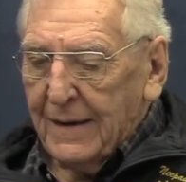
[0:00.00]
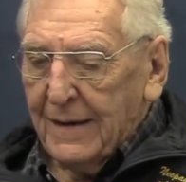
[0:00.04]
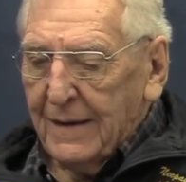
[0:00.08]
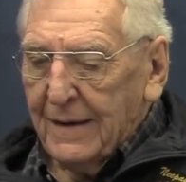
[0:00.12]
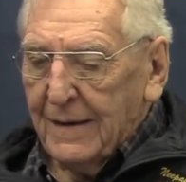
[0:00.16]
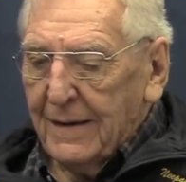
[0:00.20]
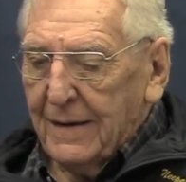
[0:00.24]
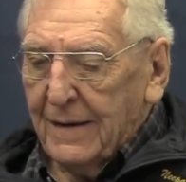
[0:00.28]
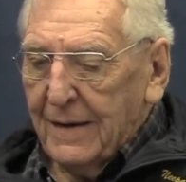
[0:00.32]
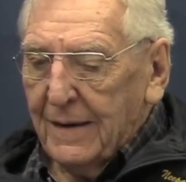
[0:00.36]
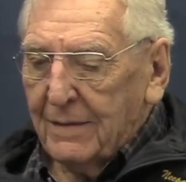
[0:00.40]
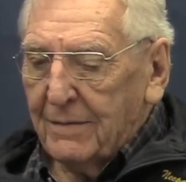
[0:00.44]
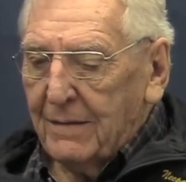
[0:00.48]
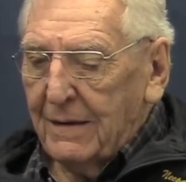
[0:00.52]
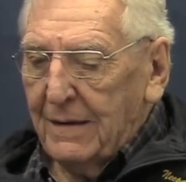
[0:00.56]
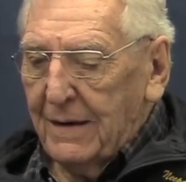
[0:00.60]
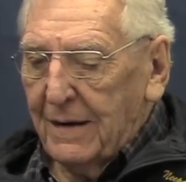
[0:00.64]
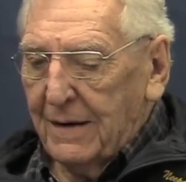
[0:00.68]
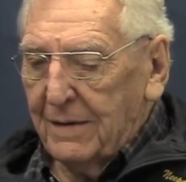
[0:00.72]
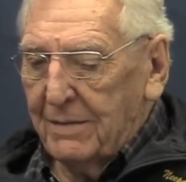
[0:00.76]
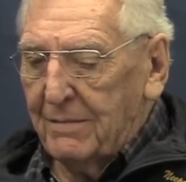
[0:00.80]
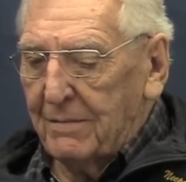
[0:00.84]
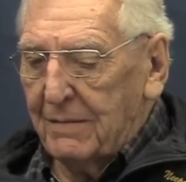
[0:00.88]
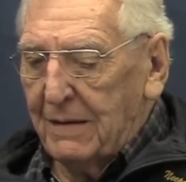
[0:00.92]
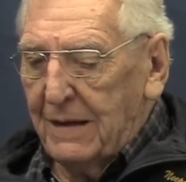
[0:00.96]
And
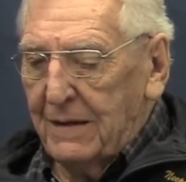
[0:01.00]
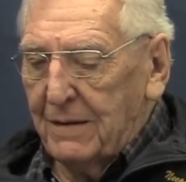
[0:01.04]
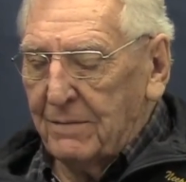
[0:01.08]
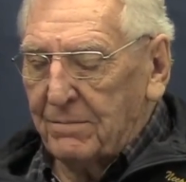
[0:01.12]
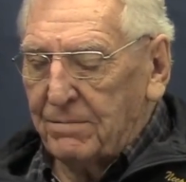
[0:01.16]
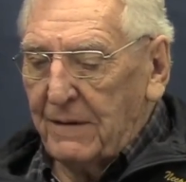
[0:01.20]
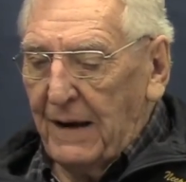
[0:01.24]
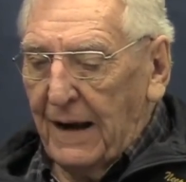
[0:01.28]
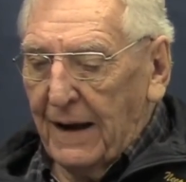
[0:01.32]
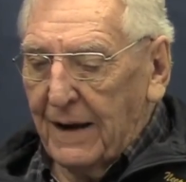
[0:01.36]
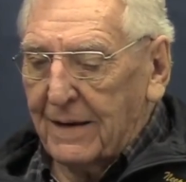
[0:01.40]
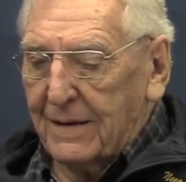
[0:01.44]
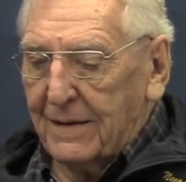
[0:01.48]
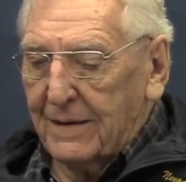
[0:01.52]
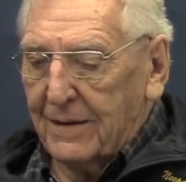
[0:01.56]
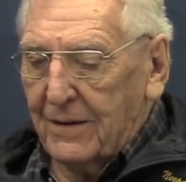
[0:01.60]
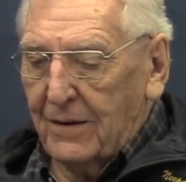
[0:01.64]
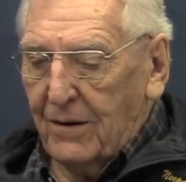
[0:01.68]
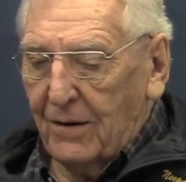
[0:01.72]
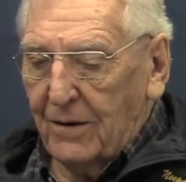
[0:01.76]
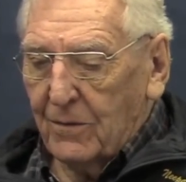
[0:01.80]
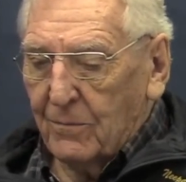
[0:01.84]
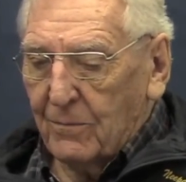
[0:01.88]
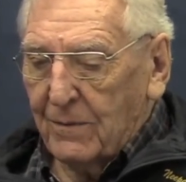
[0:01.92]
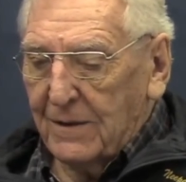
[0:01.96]
in fact,
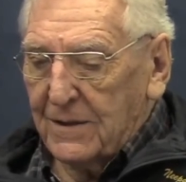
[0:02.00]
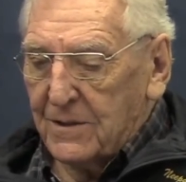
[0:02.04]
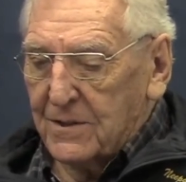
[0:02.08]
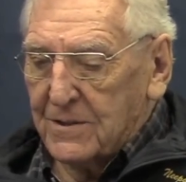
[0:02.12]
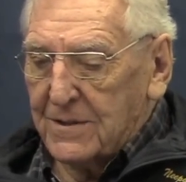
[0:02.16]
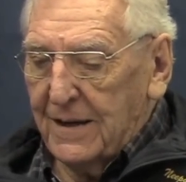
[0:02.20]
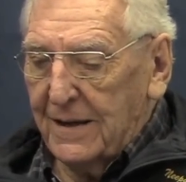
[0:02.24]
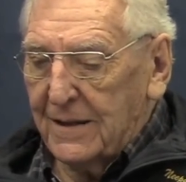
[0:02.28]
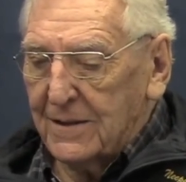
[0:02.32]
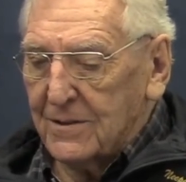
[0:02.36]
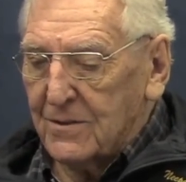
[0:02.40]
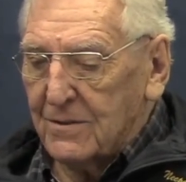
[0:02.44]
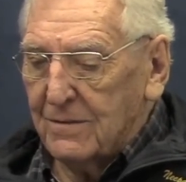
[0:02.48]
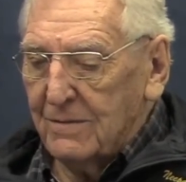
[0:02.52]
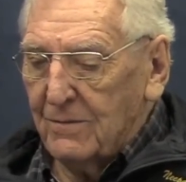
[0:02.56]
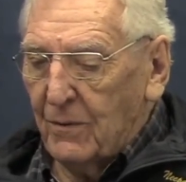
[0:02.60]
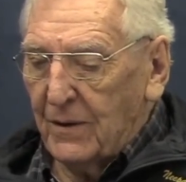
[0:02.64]
Caldwell says,